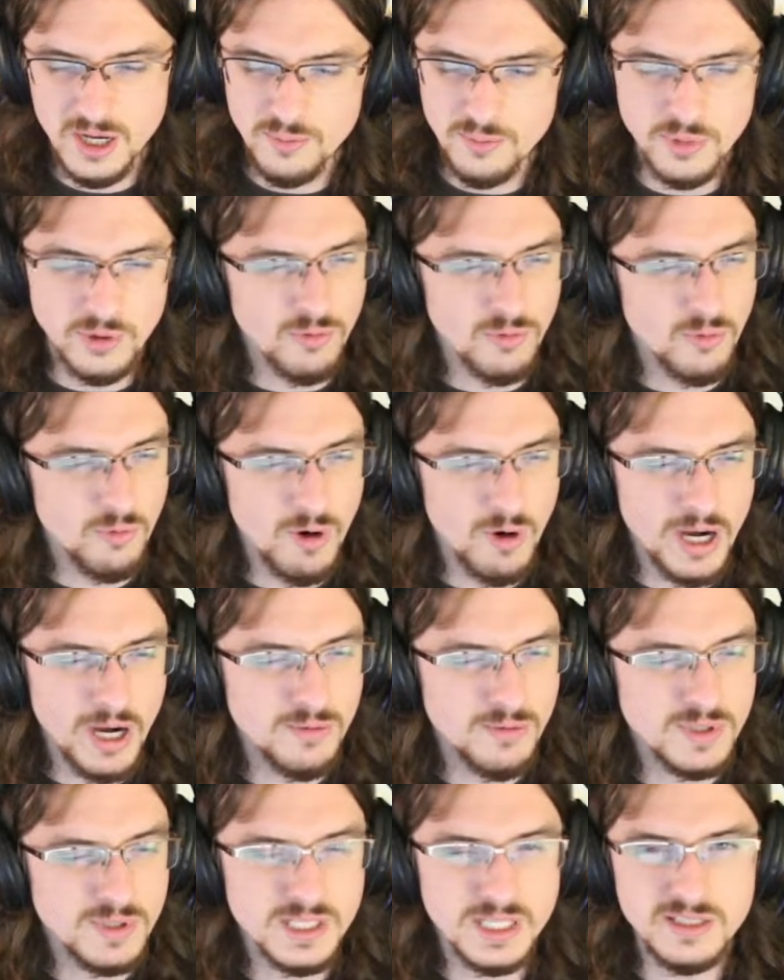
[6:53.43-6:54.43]
but why
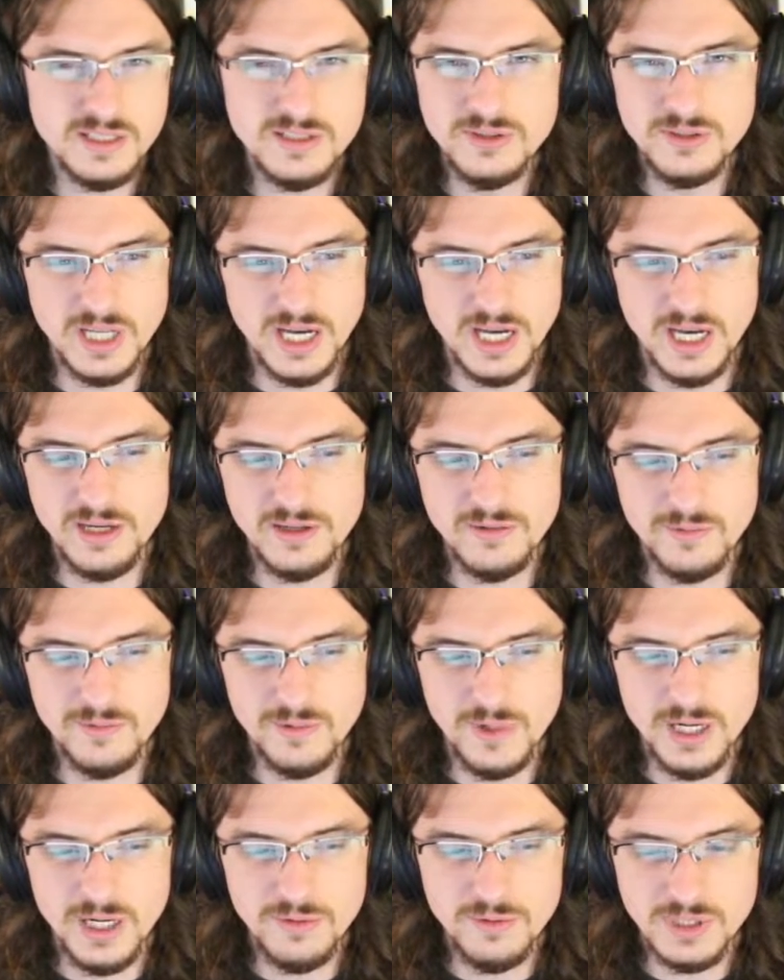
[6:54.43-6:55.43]
would they do that?
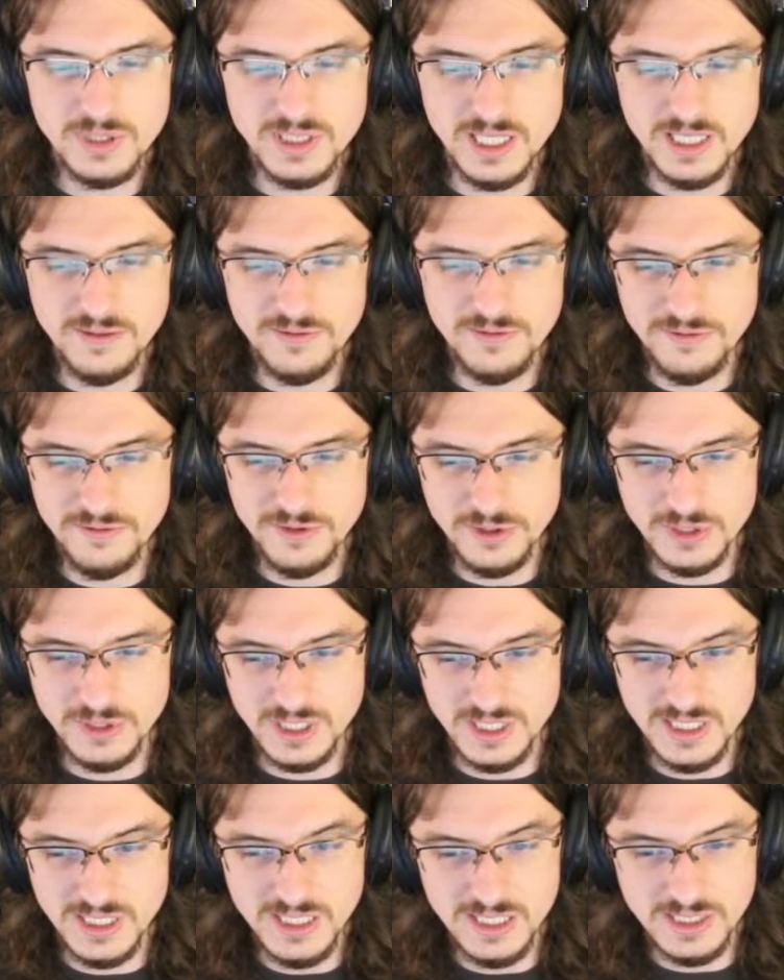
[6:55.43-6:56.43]
Why would they feel
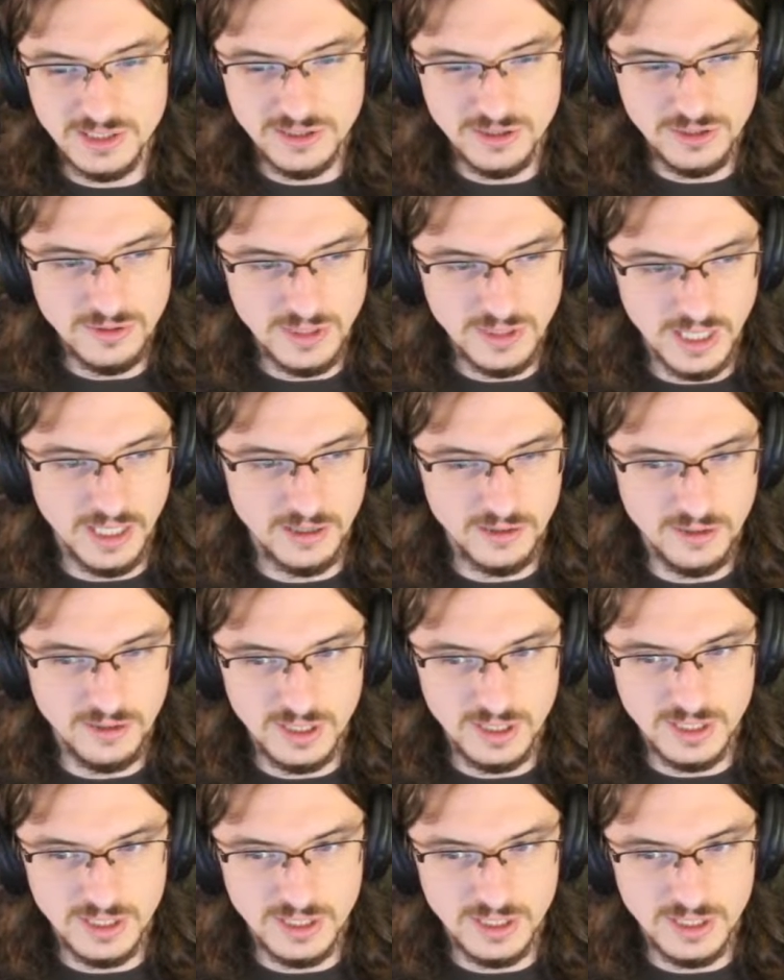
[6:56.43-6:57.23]
the need to do that?